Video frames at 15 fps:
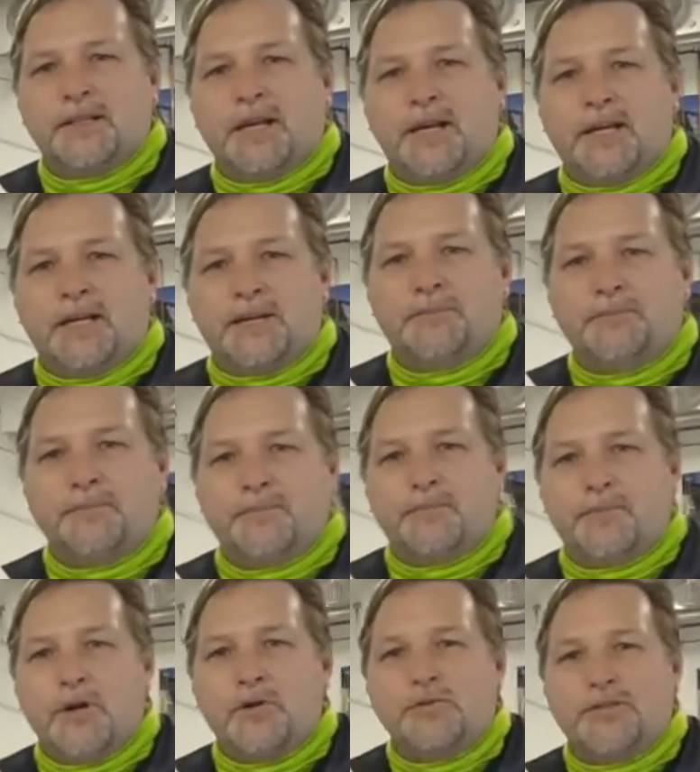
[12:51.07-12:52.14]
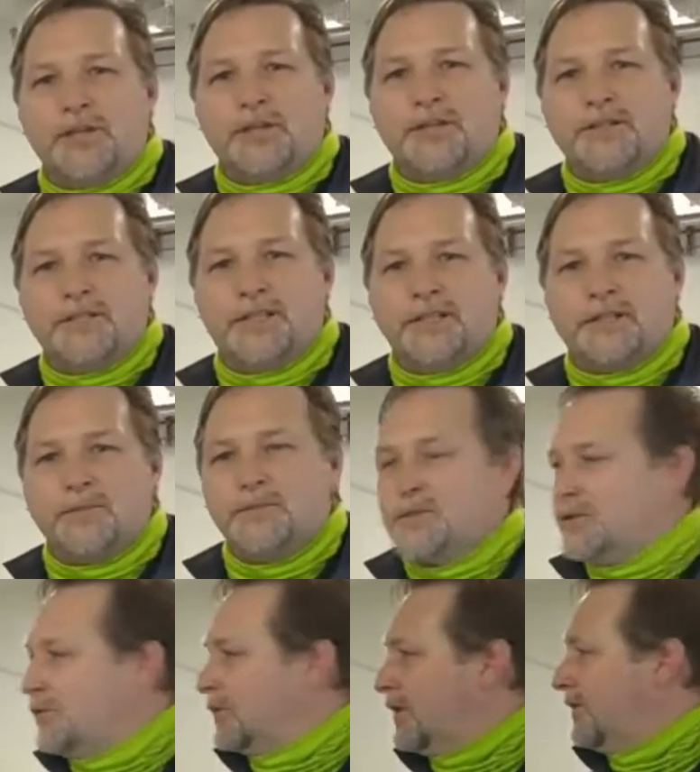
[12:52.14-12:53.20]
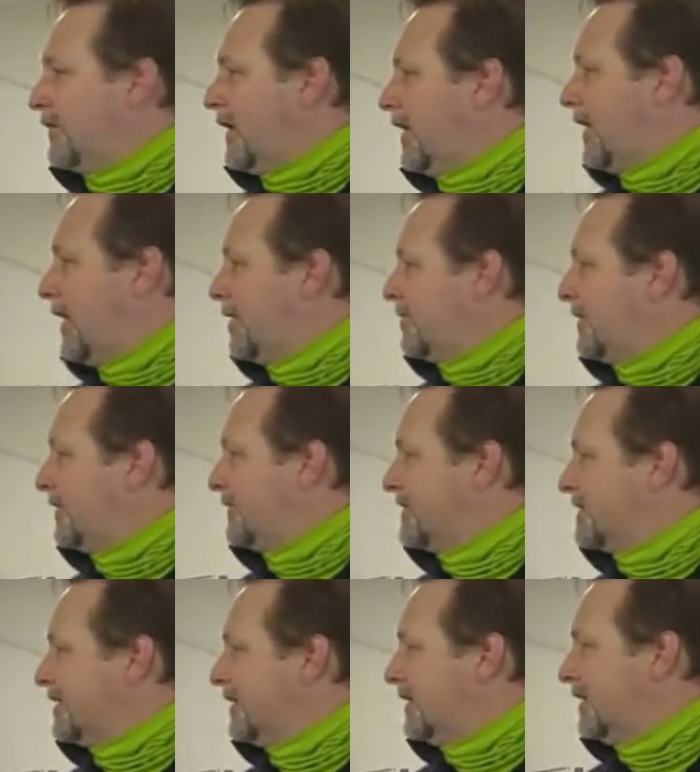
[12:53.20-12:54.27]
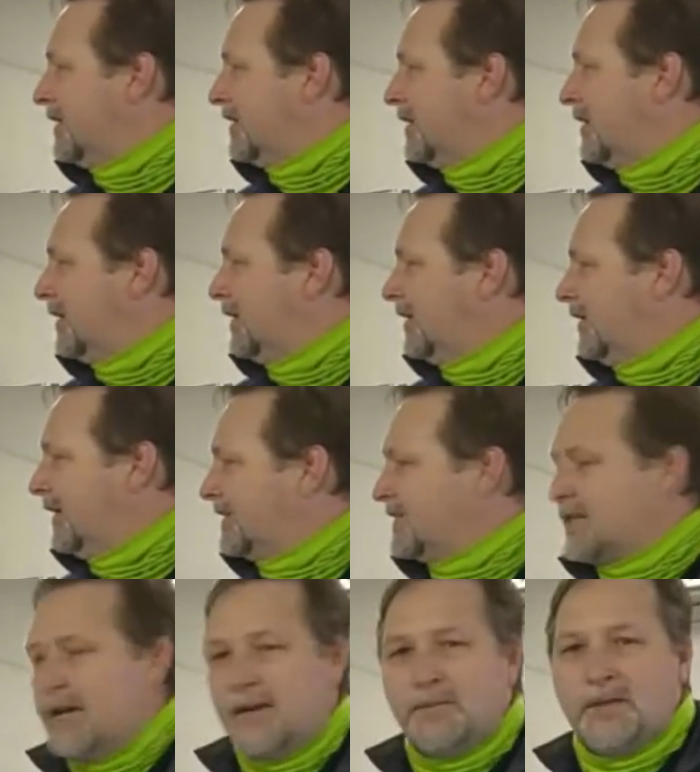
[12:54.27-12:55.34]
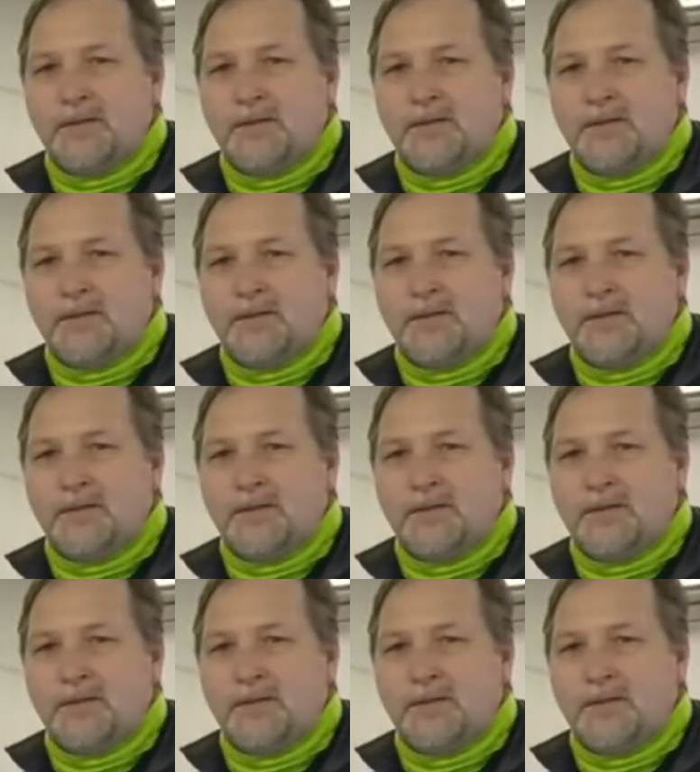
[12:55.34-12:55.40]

Pro Chiller System tour of our Auburn facility. Thanks, Damon.